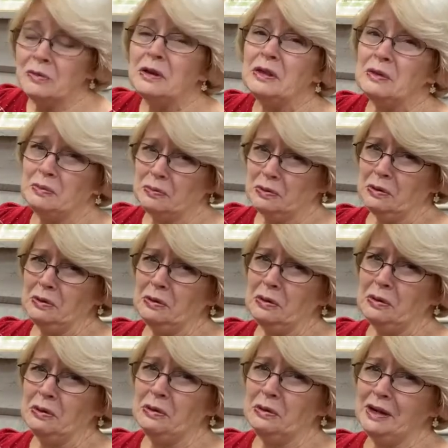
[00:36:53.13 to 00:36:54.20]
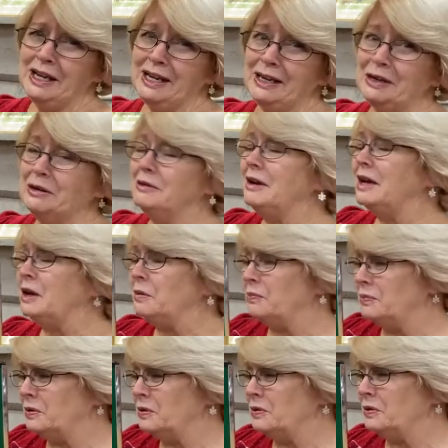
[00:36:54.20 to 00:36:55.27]
with a boo-hoo here and a
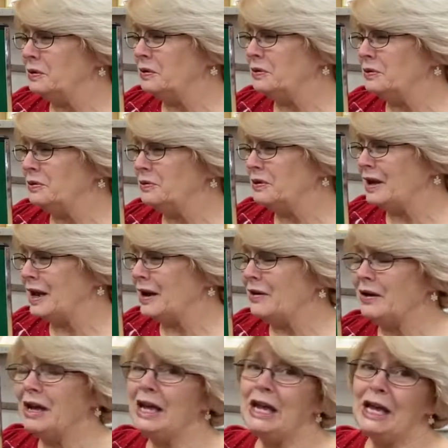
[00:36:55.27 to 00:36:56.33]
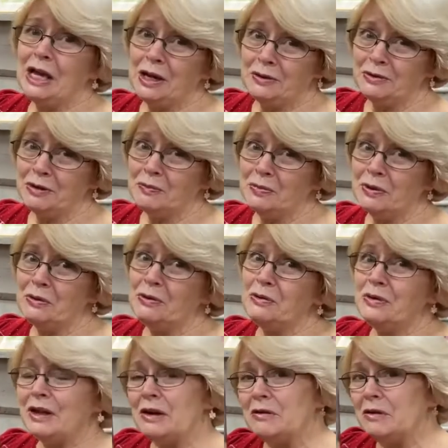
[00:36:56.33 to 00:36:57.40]
boo-hoo there, here a
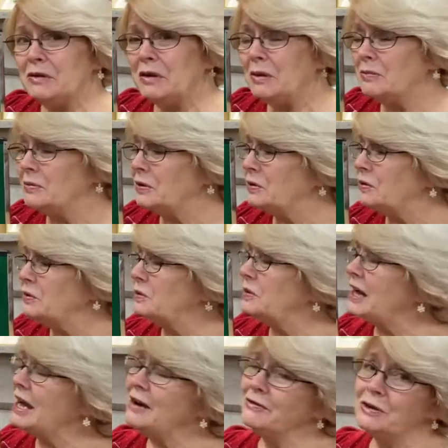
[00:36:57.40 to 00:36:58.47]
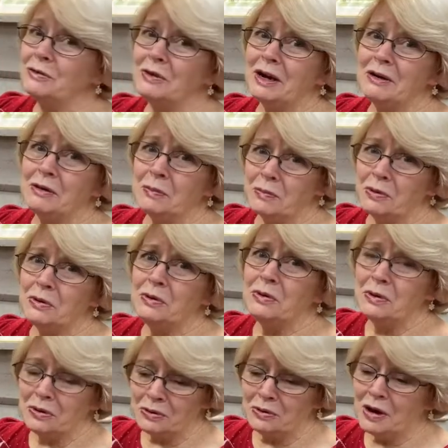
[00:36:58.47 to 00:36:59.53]
boo, there a hoo, everywhere a
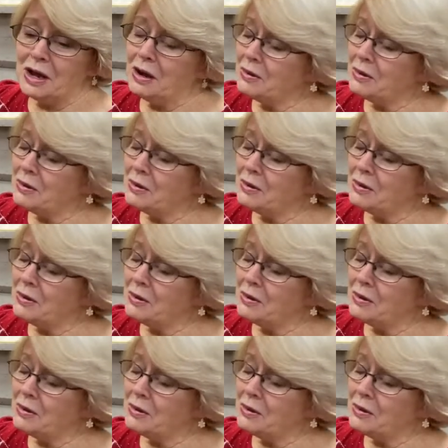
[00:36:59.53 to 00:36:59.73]
boo-hoo.